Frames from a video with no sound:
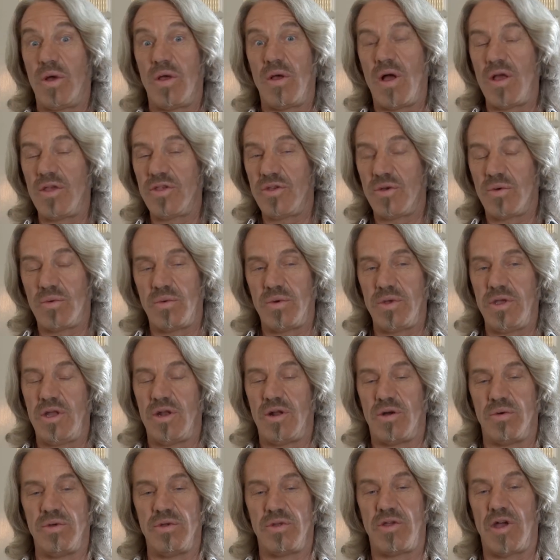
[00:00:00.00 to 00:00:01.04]
Well, also, you
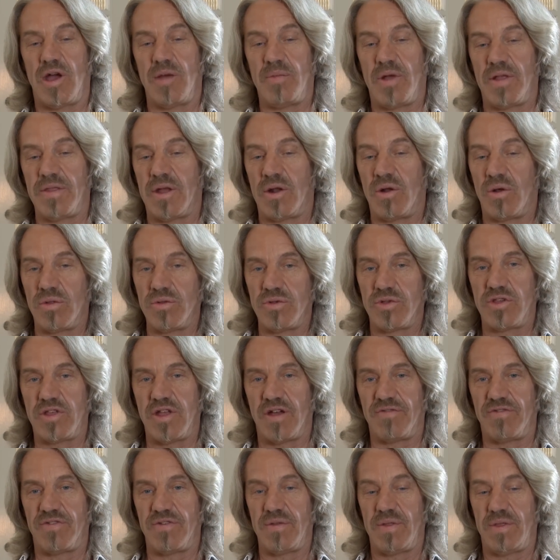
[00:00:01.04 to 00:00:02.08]
know, when you're talking about that older
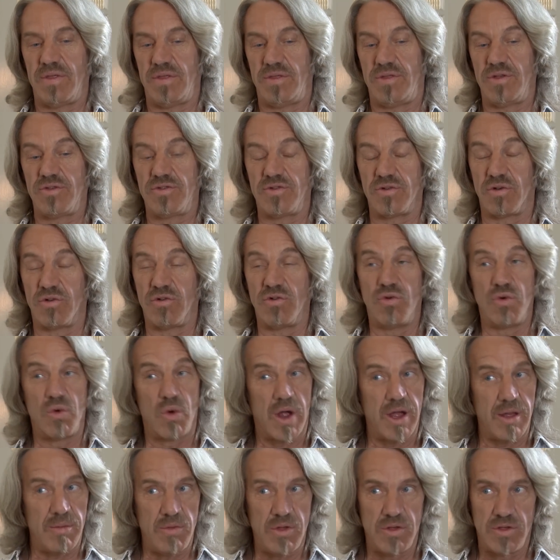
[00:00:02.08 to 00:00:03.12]
stuff, those are
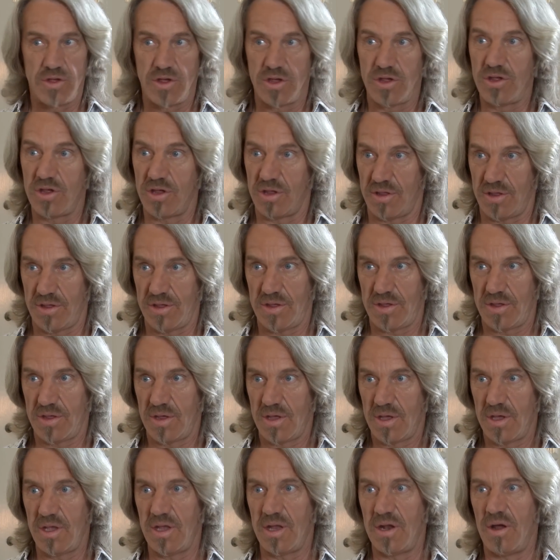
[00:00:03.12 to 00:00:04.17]
great musicians,
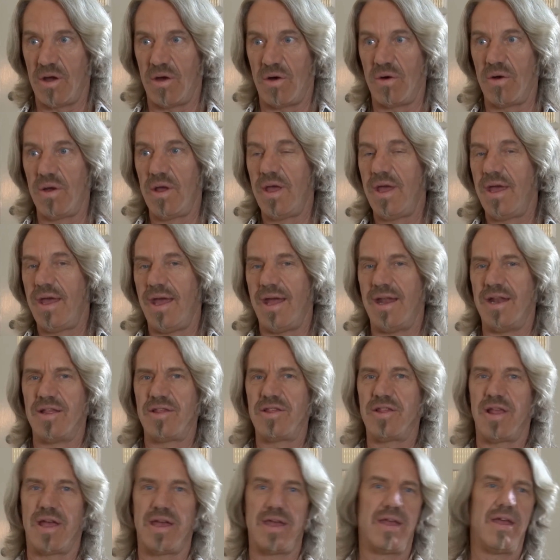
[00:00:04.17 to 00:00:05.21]
yeah. you know? And
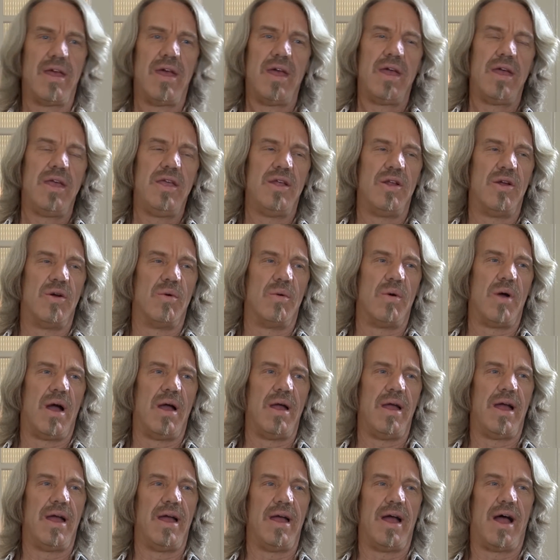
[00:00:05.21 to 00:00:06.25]
it's like, you know,
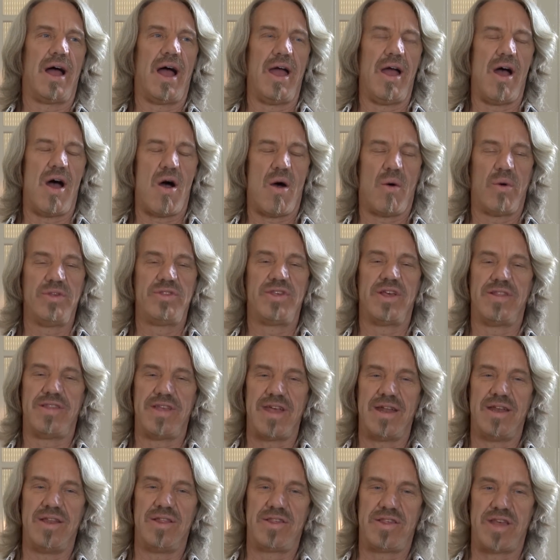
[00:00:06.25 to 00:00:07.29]
I, I always at
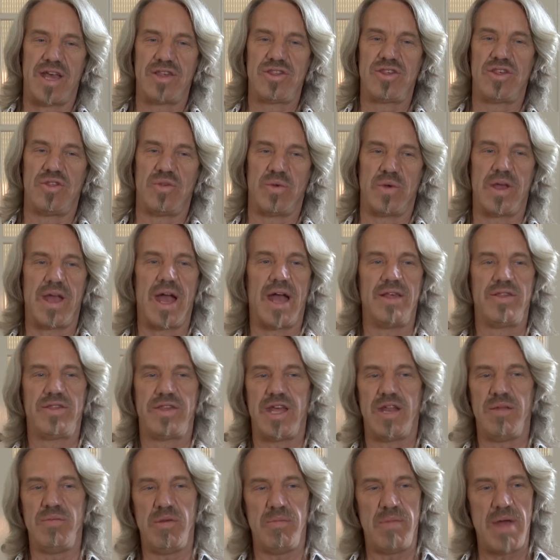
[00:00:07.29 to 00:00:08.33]
the end of sessions when guys
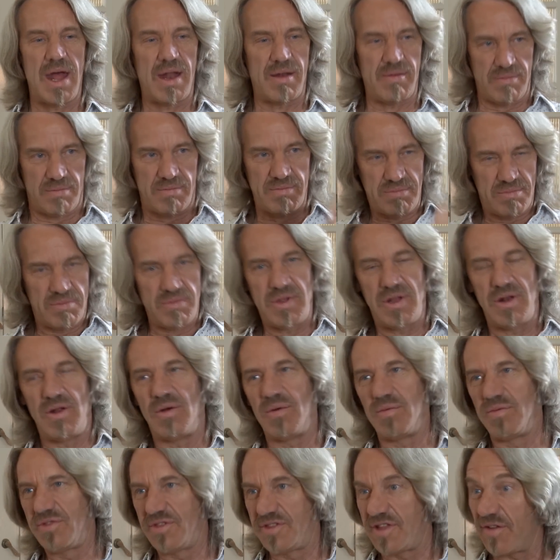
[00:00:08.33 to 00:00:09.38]
say to me, man, you
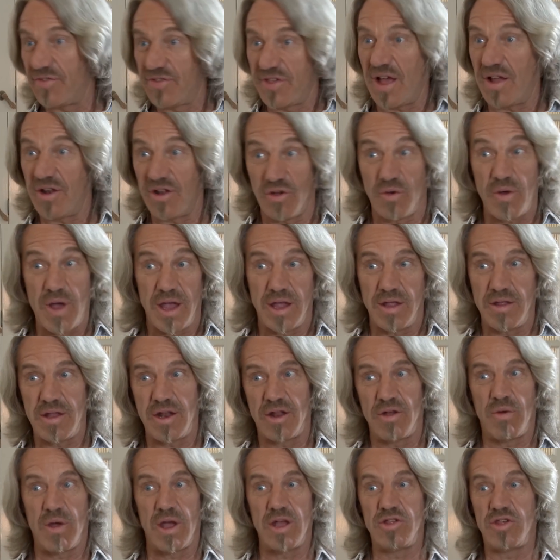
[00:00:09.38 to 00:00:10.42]
know, stuff sounded great, you
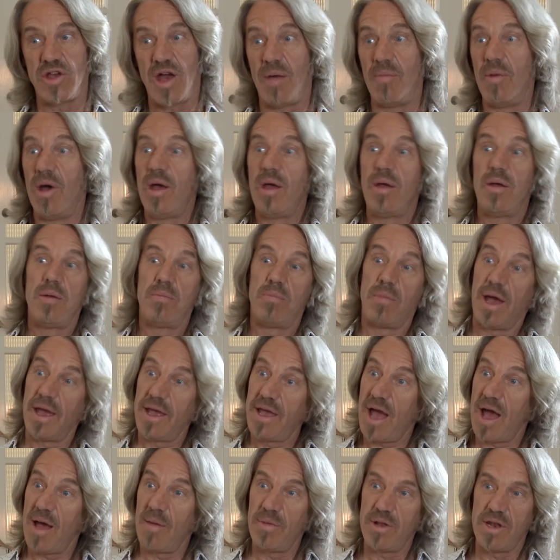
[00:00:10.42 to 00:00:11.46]
did a great job. My
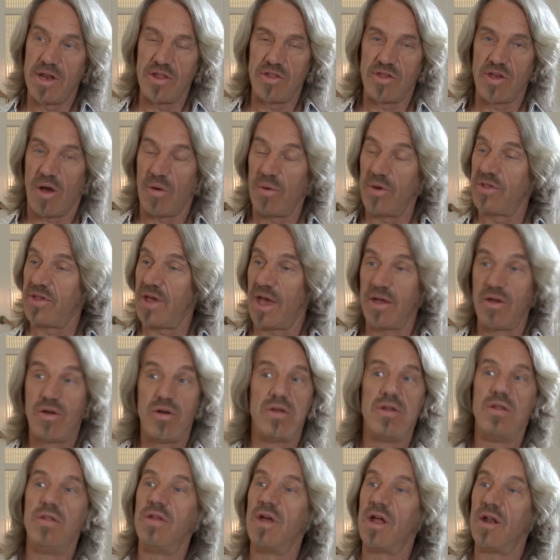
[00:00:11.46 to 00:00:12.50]
comment is always, I
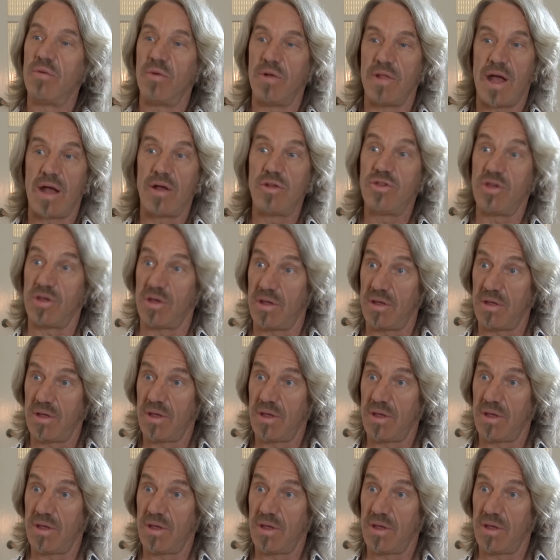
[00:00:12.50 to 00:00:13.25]
couldn't have done it without you.